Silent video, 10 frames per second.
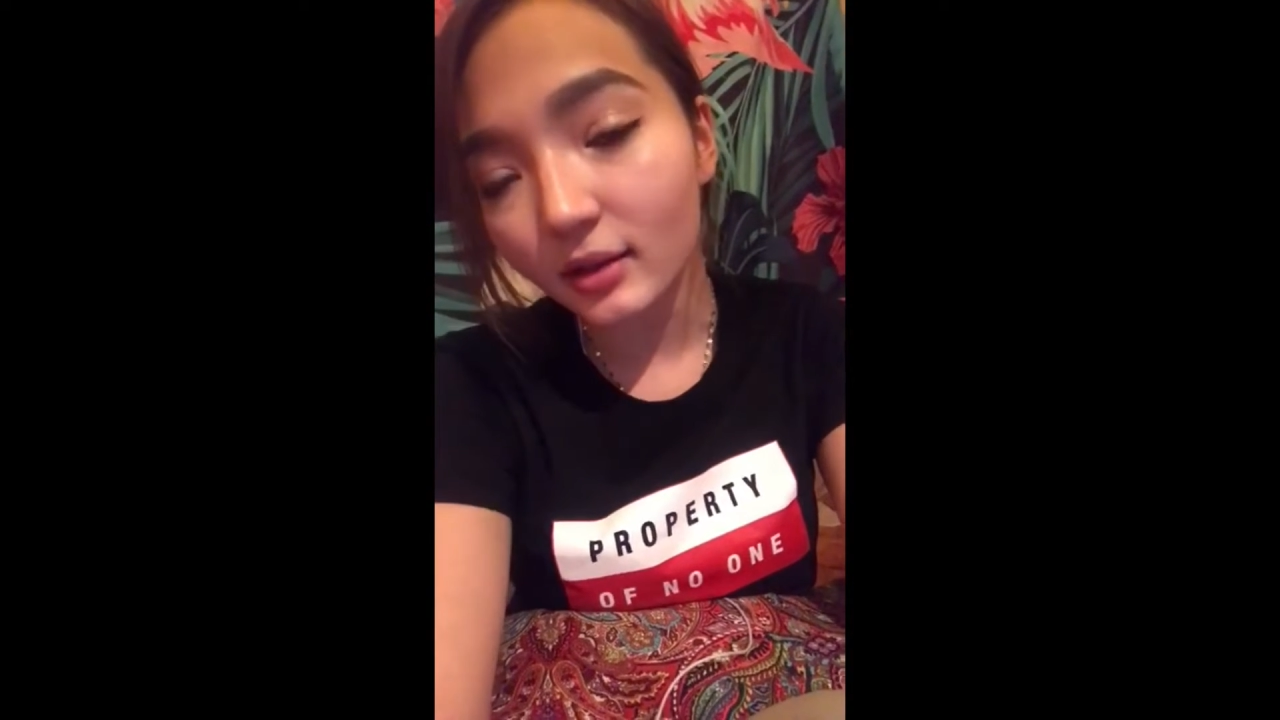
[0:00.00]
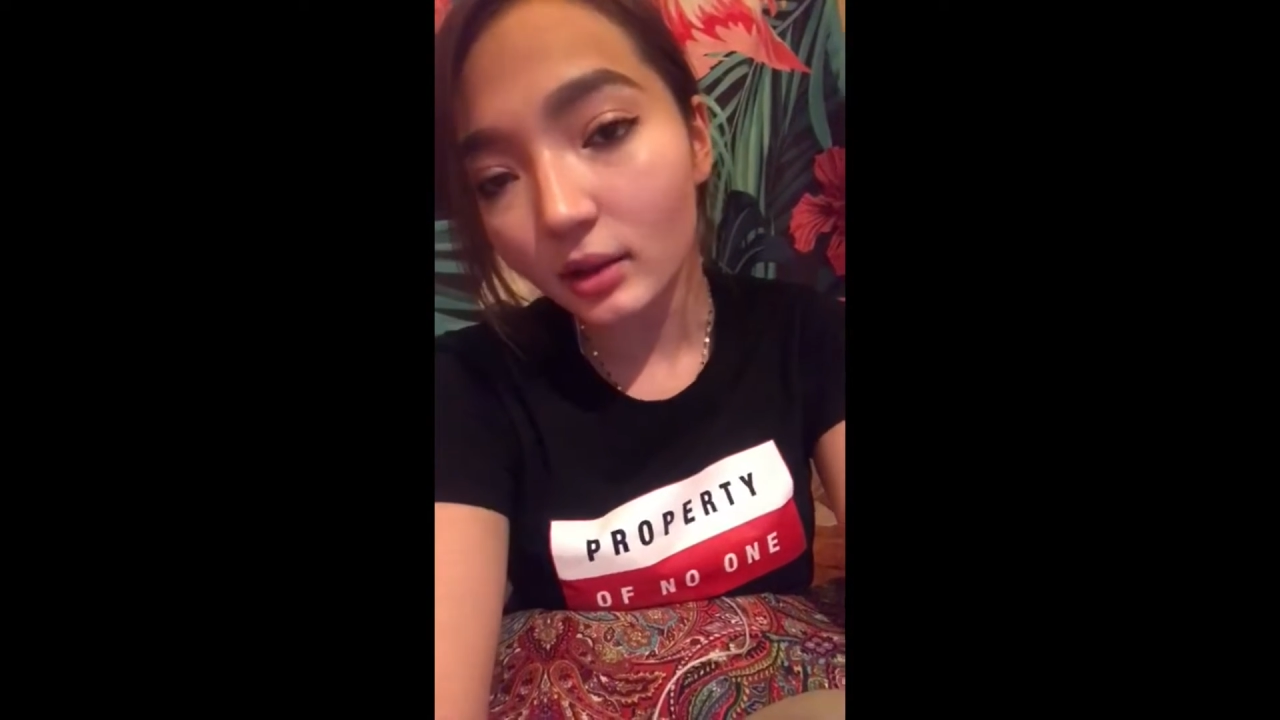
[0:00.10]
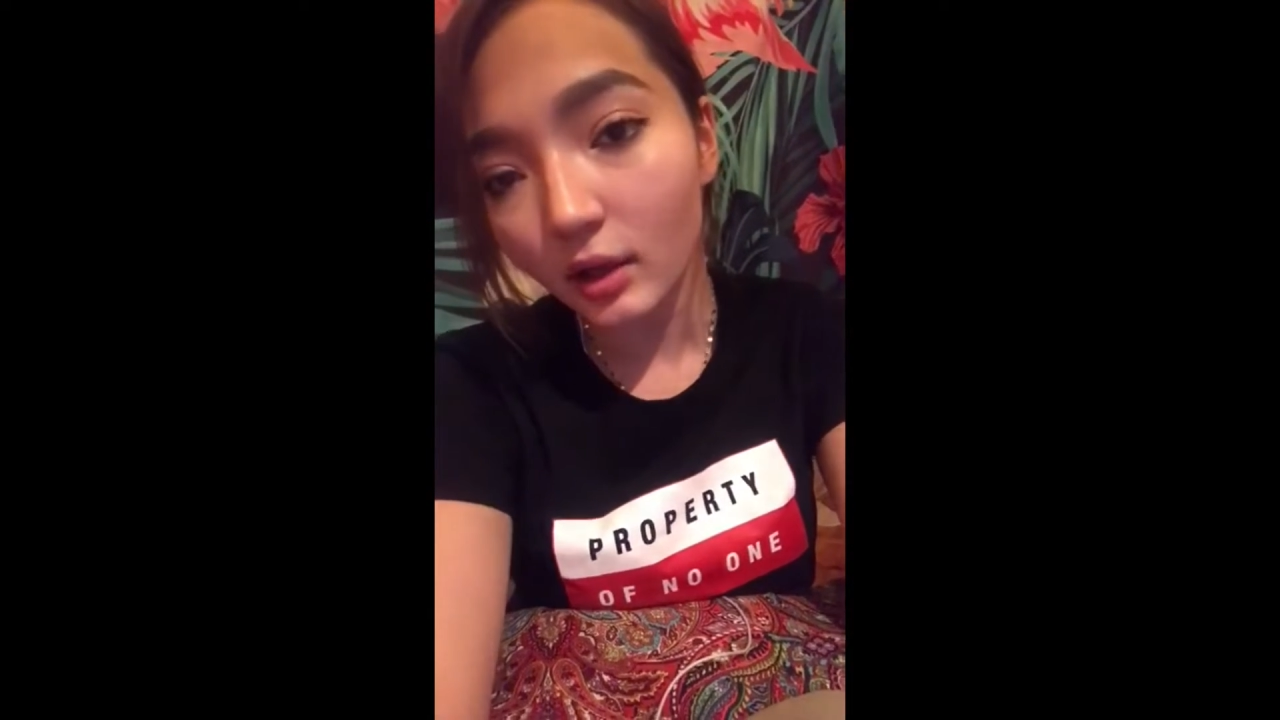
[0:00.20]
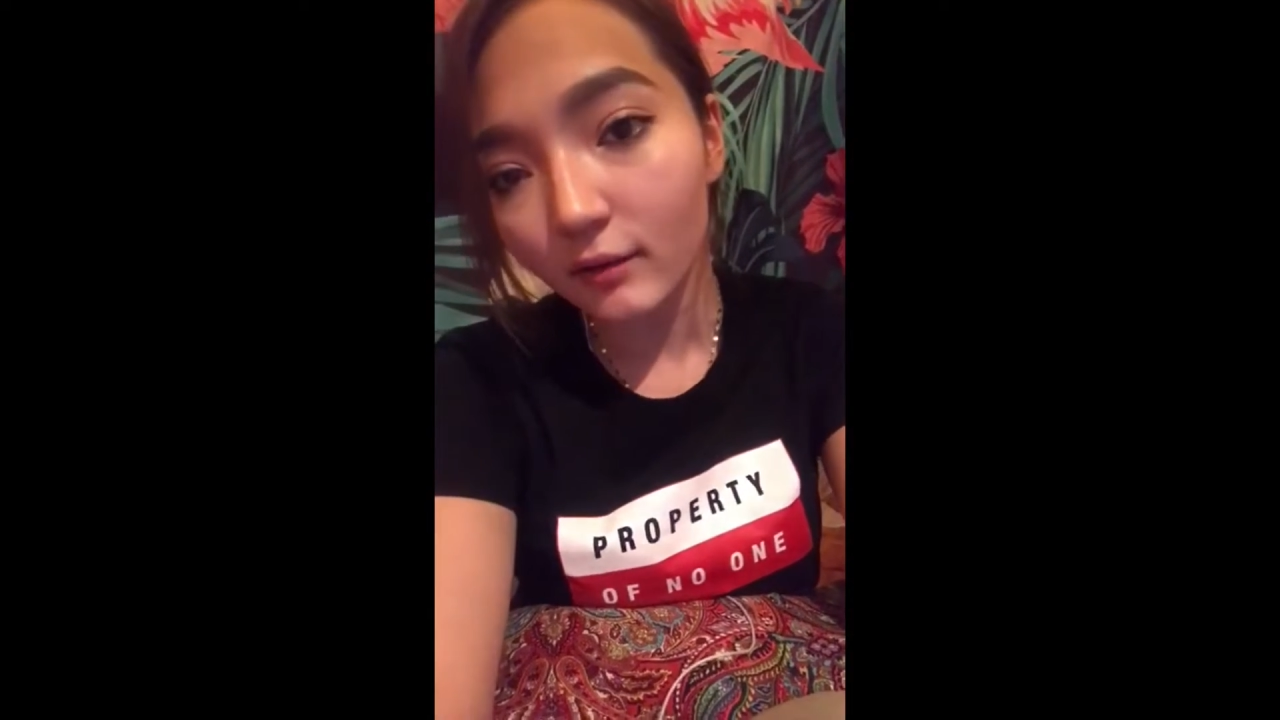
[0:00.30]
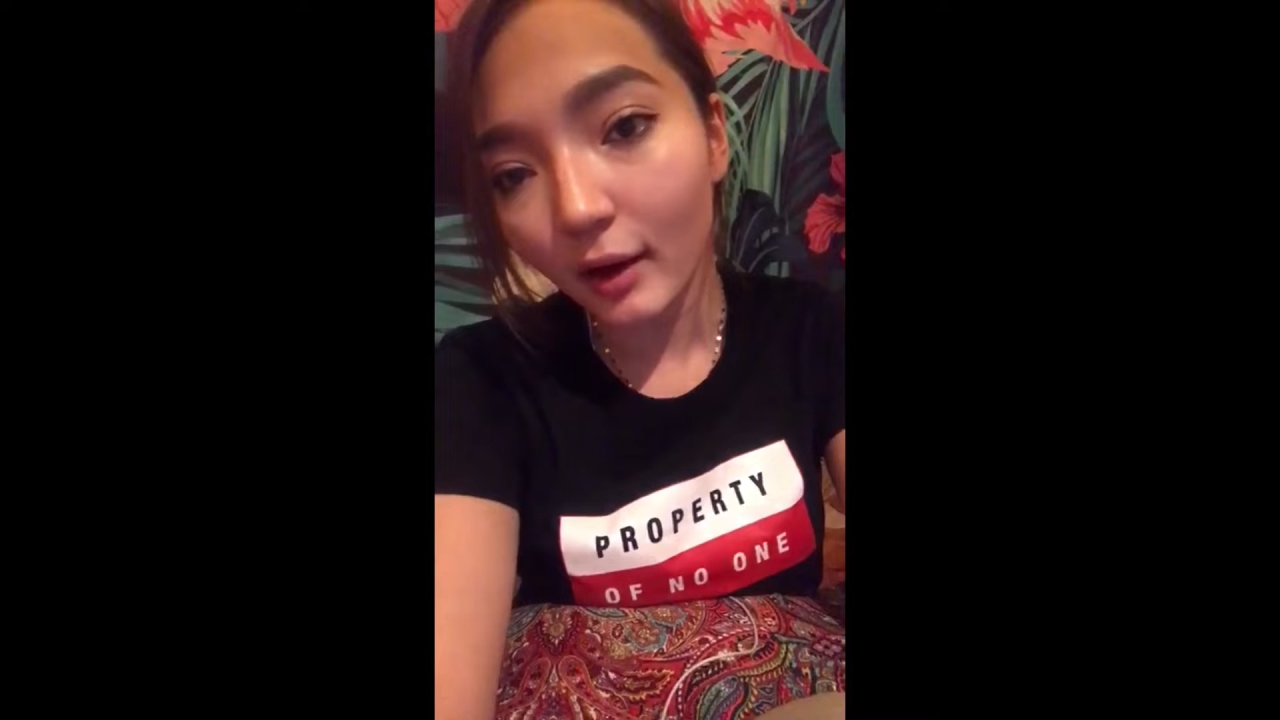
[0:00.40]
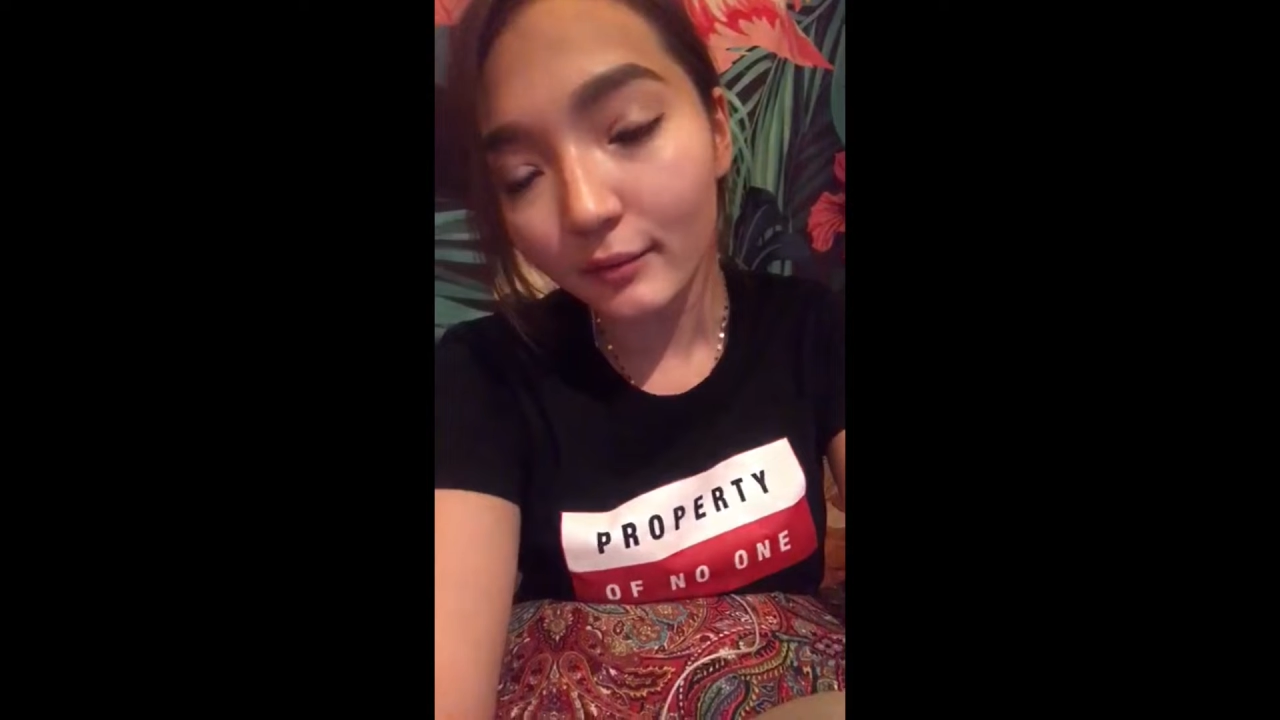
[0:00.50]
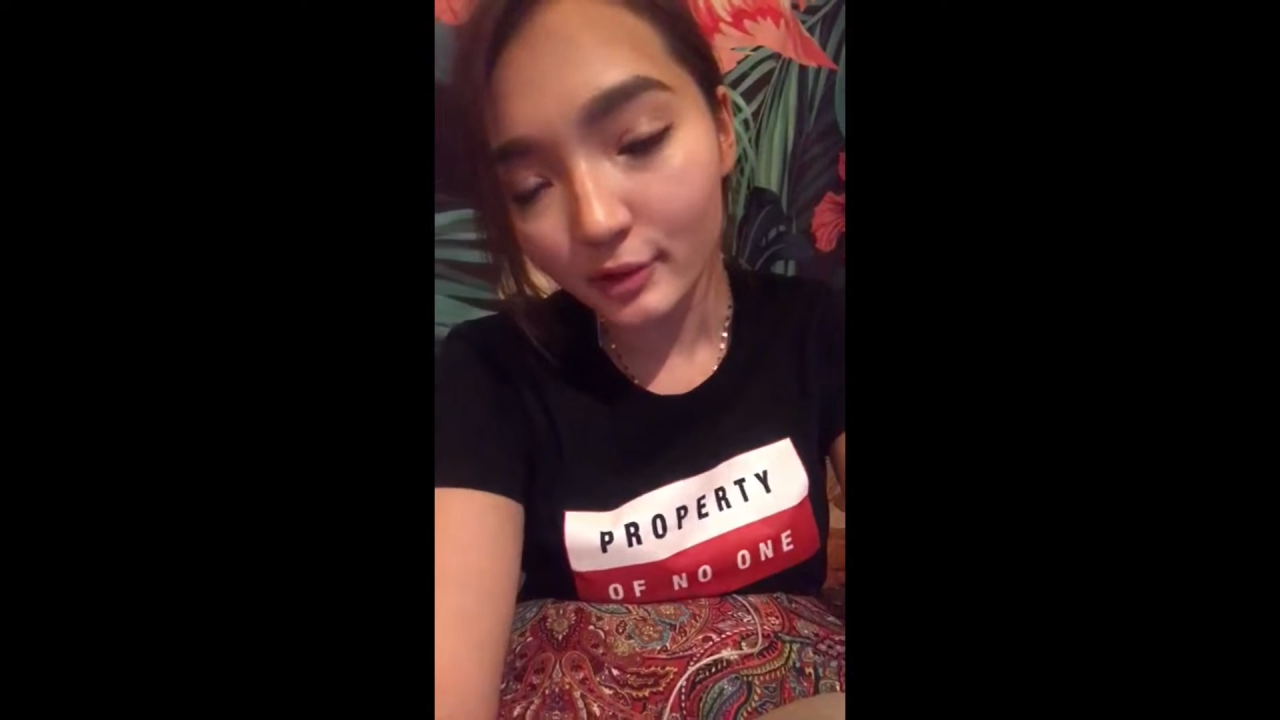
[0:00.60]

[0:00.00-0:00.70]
love of